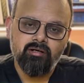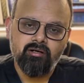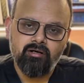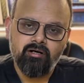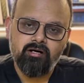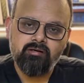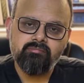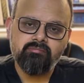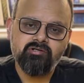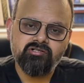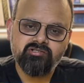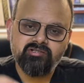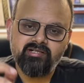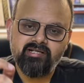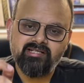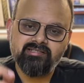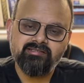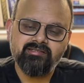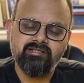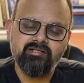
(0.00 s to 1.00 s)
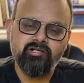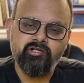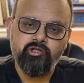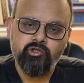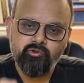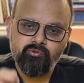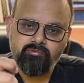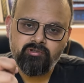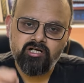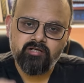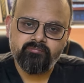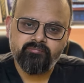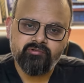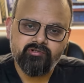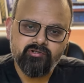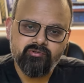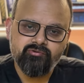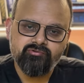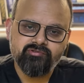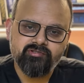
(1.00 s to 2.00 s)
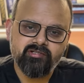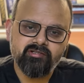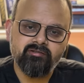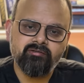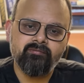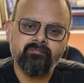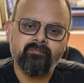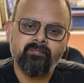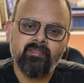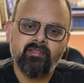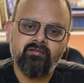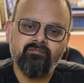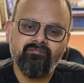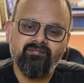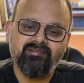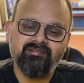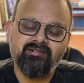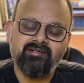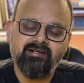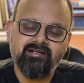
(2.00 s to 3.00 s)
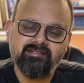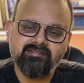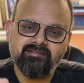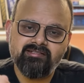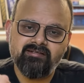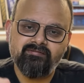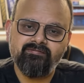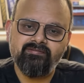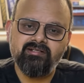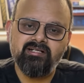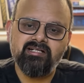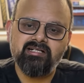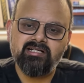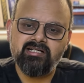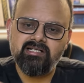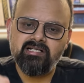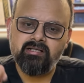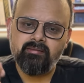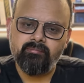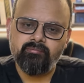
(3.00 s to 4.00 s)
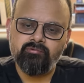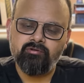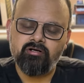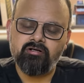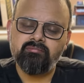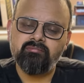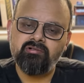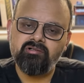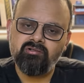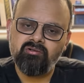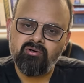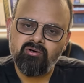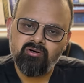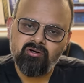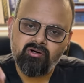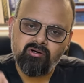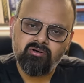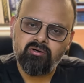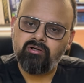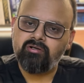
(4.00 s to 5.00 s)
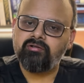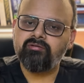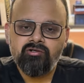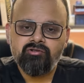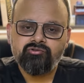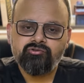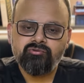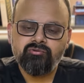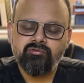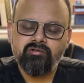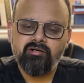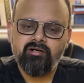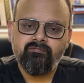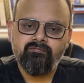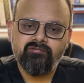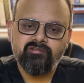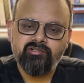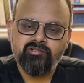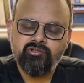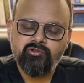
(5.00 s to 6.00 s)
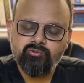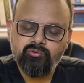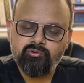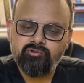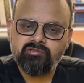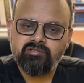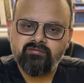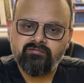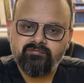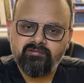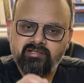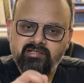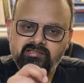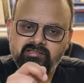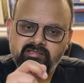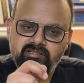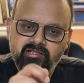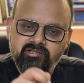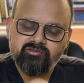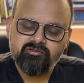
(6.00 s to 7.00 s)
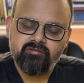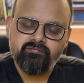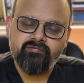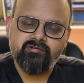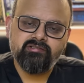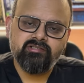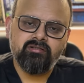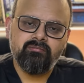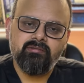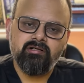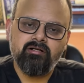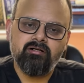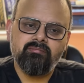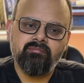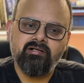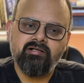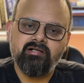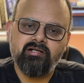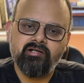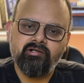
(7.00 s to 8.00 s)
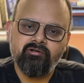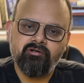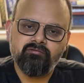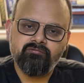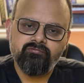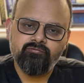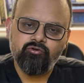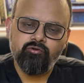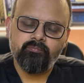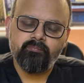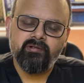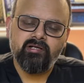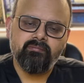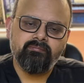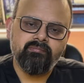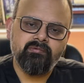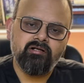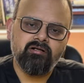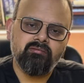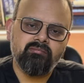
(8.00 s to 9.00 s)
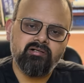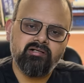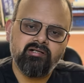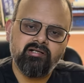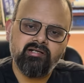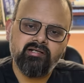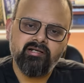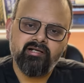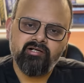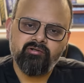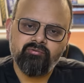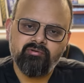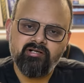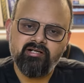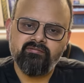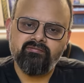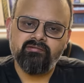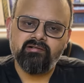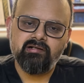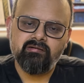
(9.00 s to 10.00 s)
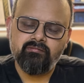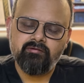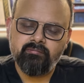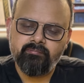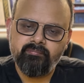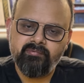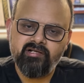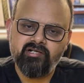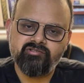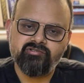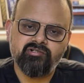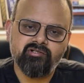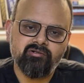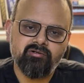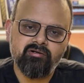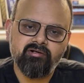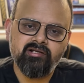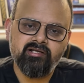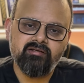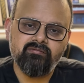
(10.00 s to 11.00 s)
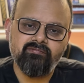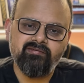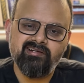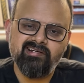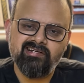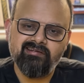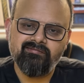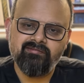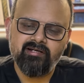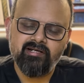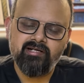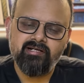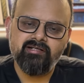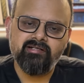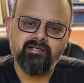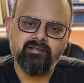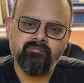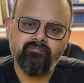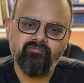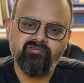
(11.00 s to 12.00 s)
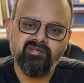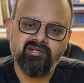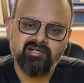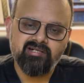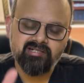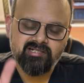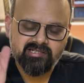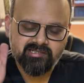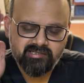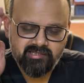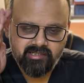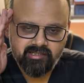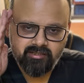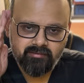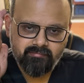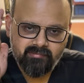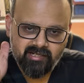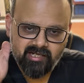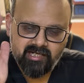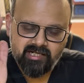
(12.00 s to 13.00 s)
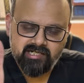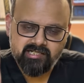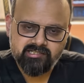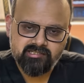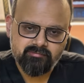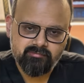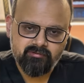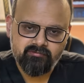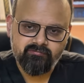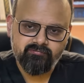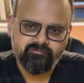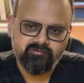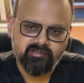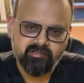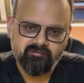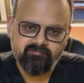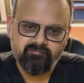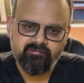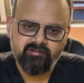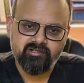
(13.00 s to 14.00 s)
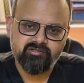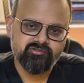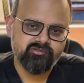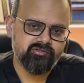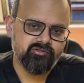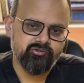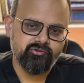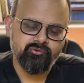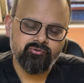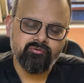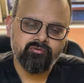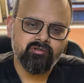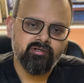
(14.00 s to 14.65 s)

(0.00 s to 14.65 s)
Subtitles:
how much acid you are producing, whether it is definitely abnormal or not. So, with the use of this esophageal manometry or food pipe manometry and 24-hour pH recording, we divide them, we understand the mechanism of the reflux in you.